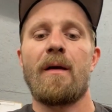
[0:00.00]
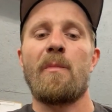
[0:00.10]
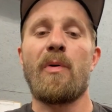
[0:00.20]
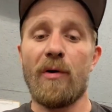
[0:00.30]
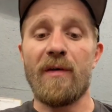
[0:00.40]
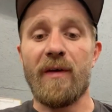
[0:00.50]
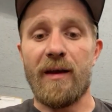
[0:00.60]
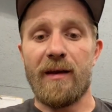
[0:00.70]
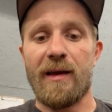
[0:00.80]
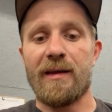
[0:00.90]
Part of it
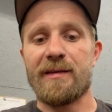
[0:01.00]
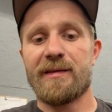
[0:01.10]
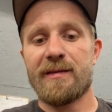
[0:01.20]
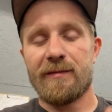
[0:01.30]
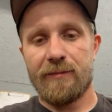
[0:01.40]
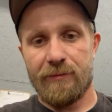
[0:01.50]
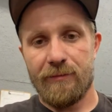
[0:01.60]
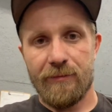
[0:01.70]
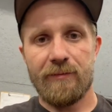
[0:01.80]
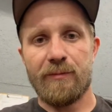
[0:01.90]
is
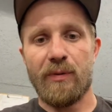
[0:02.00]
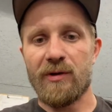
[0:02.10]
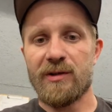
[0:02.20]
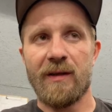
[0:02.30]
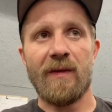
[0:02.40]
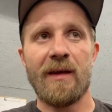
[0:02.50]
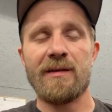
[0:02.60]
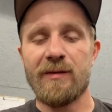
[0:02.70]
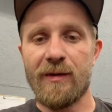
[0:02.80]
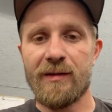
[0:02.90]
pushing things
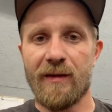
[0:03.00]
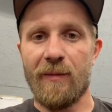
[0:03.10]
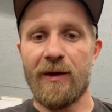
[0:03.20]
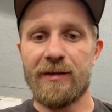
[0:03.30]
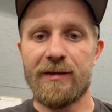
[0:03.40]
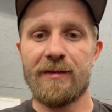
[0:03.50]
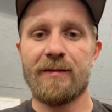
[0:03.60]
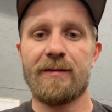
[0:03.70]
to its limits.